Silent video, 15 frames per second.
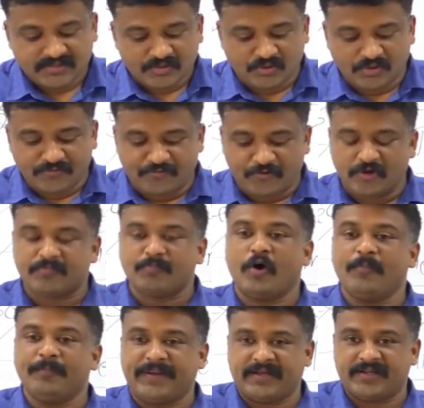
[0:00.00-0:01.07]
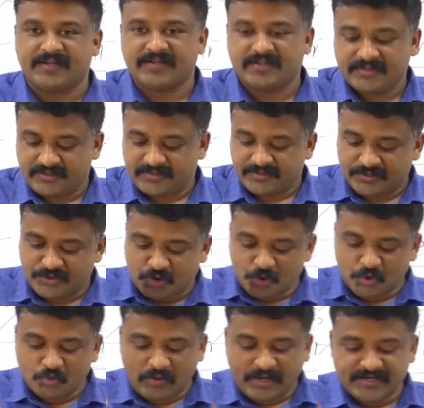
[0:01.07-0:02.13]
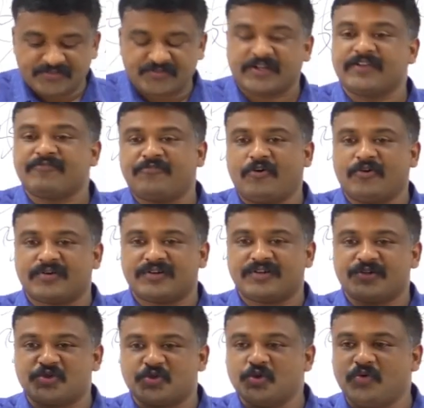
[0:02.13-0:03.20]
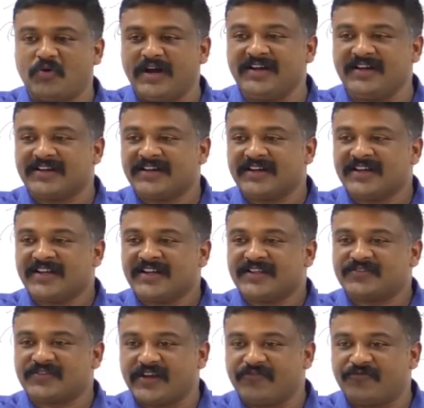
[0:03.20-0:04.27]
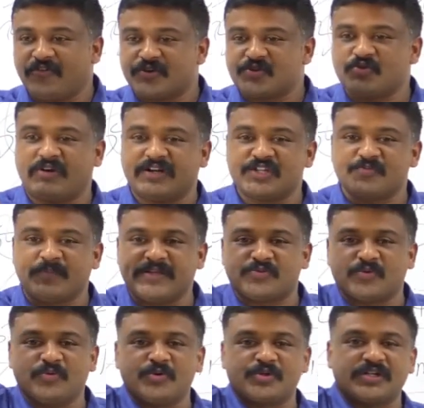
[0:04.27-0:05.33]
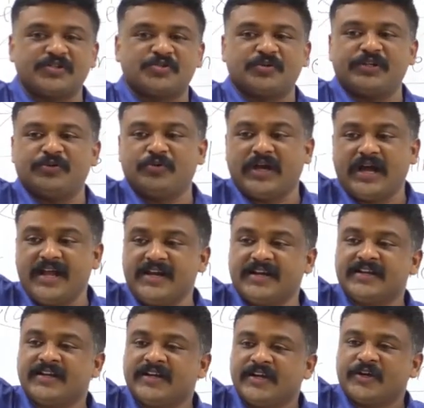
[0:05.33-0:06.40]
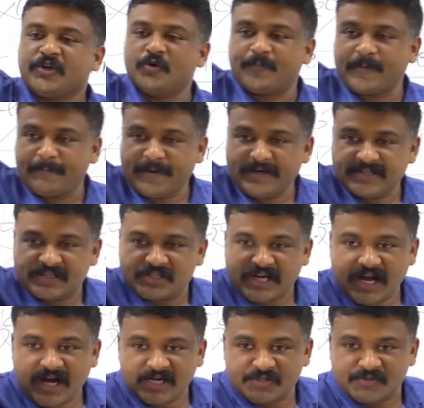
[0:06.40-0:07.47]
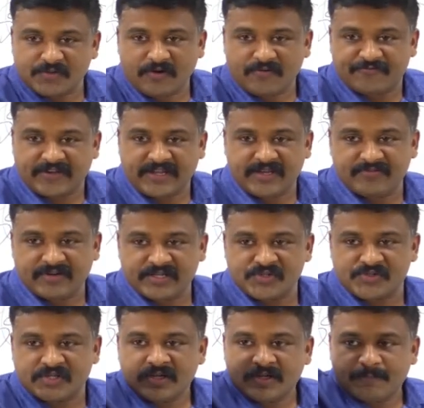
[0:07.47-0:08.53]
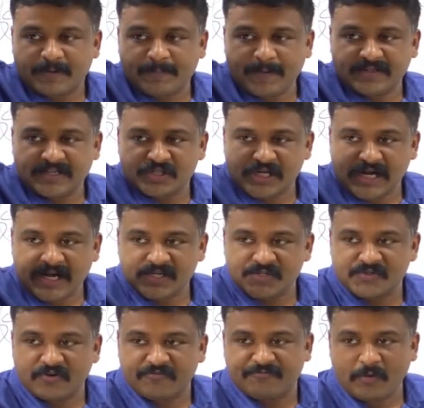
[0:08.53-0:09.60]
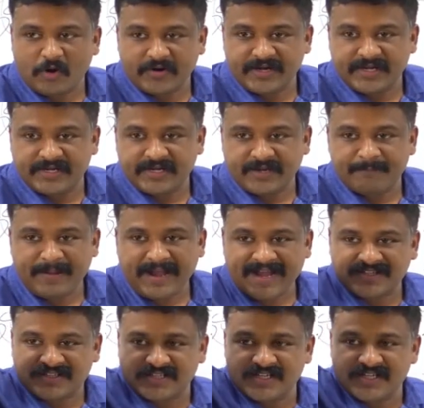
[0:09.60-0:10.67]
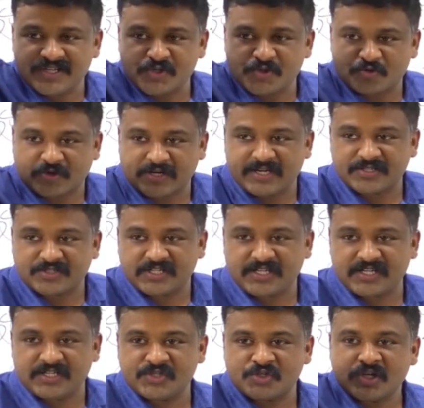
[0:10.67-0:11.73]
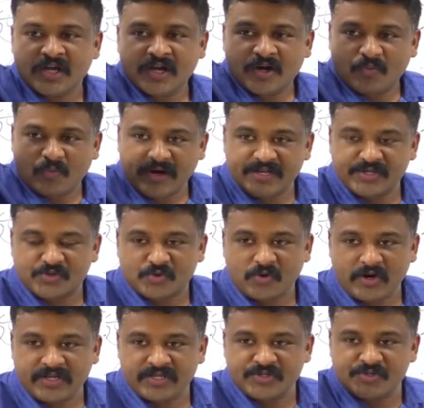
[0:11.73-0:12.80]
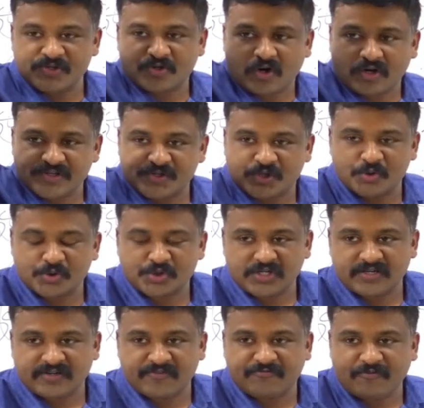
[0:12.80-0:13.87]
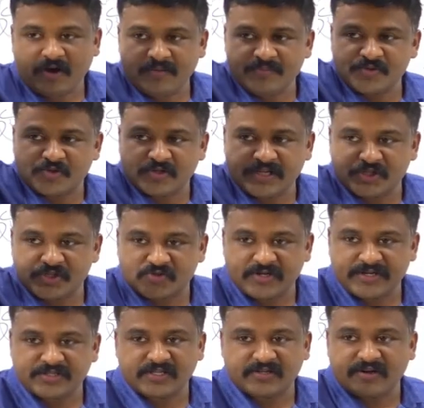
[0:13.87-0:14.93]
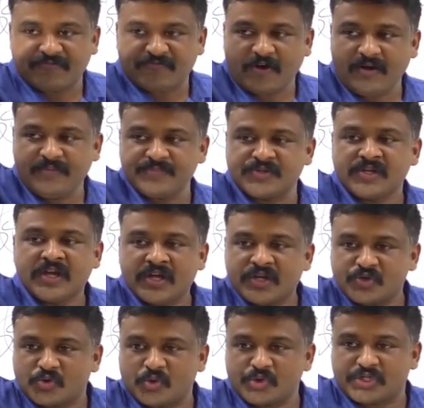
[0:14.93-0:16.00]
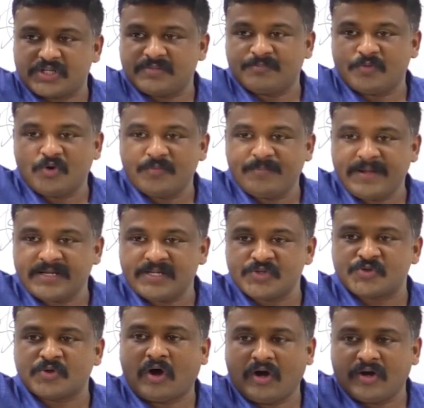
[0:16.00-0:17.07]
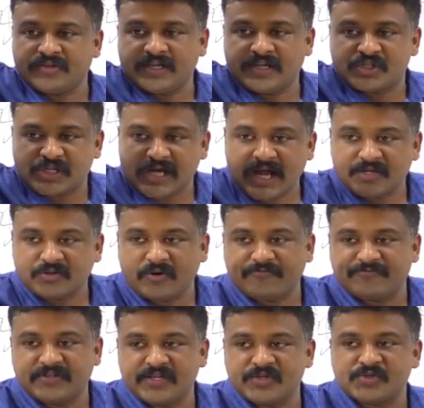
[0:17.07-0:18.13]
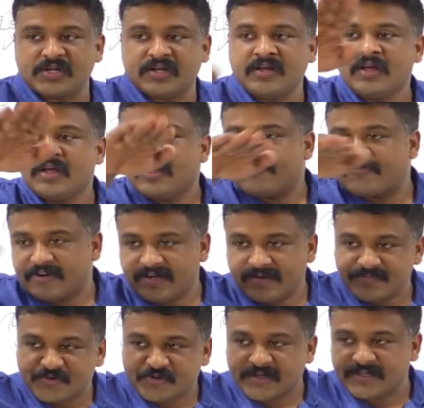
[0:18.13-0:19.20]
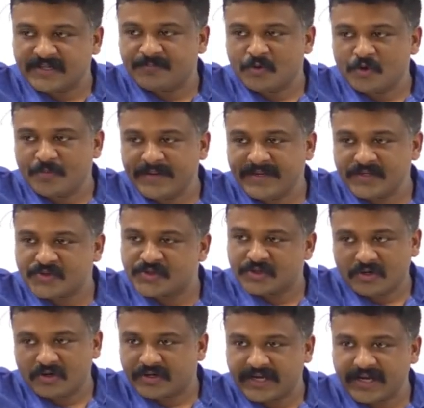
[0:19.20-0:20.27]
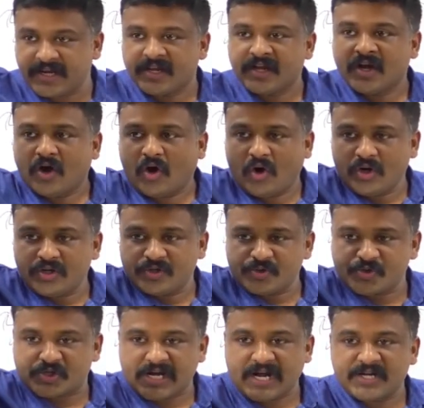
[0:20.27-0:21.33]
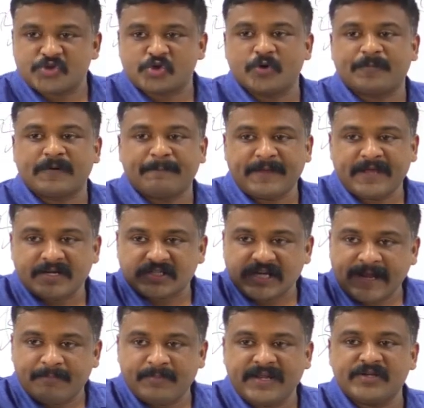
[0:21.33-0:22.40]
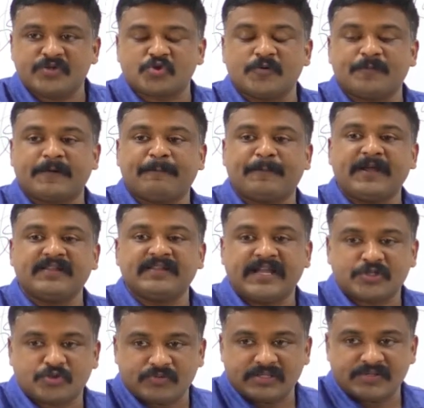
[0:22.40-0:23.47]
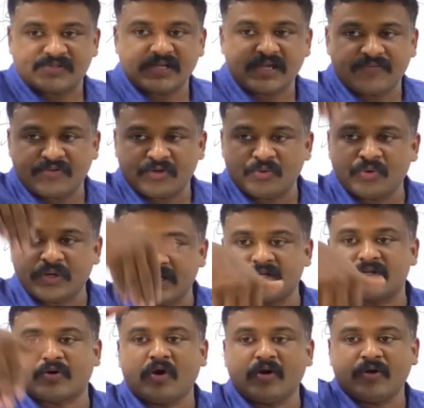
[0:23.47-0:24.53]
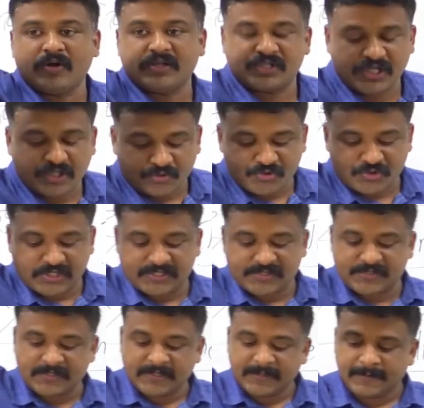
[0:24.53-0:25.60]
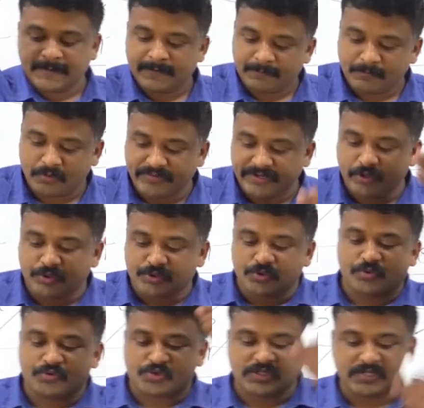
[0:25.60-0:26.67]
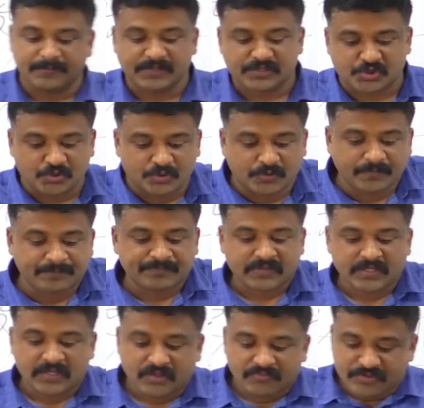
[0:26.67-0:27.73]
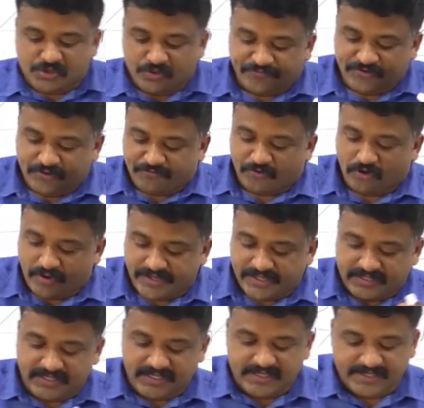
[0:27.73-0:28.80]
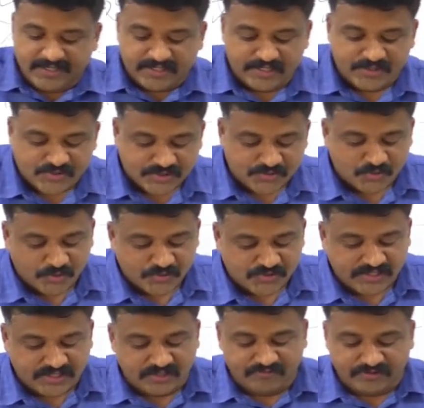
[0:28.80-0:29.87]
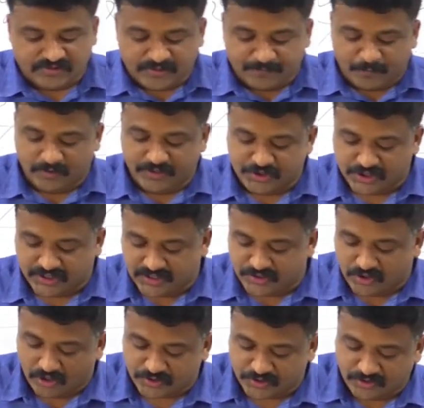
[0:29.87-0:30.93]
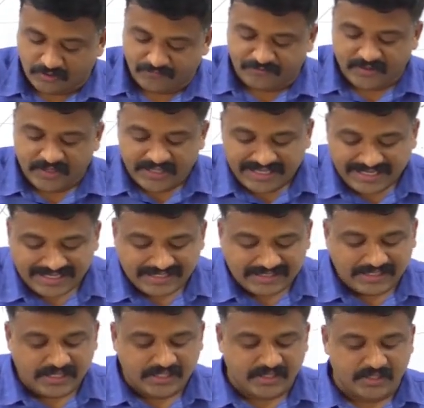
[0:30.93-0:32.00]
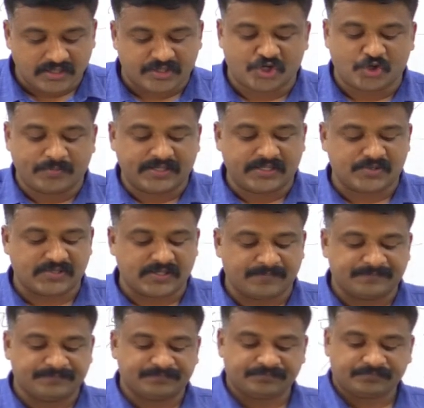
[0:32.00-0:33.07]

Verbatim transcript: go for Bombay, two one three four, two one three four. So what is my solution to you, yaar? You prepare the charts of events, prepare the charts of modern India battles, treaties, viceroys, constitutional reforms, legislative reforms, social movements, or the chart of these uh, freedom struggle movements. Okay, all those charts you prepare, timelines you prepare, that will save you in chronology questions. Moving on to question number two, which of the following Indian leader is associated with the political doctrine of integral humanism?